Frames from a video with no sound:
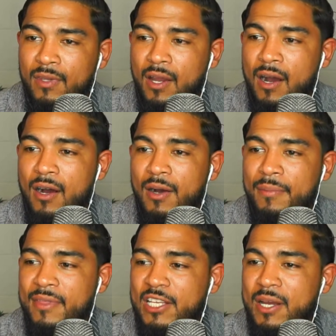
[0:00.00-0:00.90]

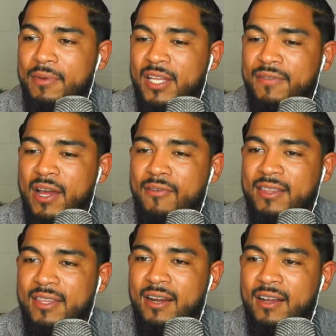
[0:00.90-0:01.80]
I'm gonna leave that
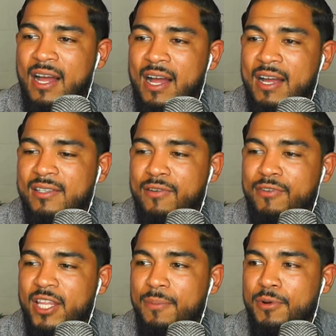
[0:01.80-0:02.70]
right there, guys. I
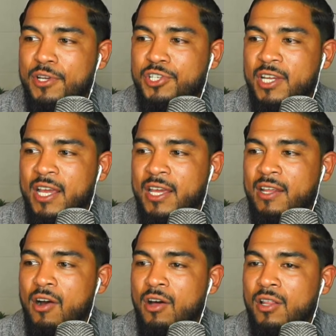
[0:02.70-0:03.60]
really
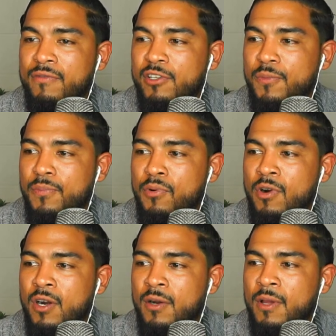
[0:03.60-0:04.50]
appreciate all of the
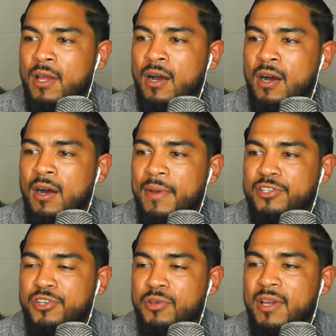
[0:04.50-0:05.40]
support. Make
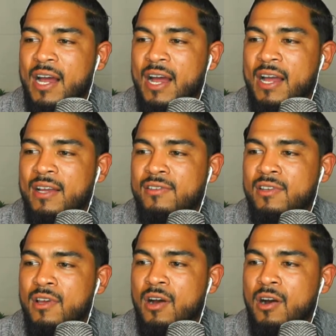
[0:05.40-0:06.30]
sure you guys
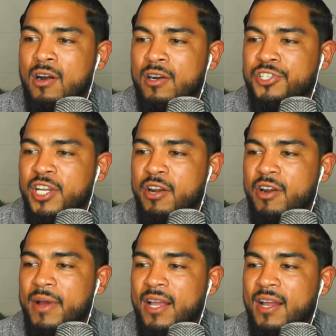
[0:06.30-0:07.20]
are sharing my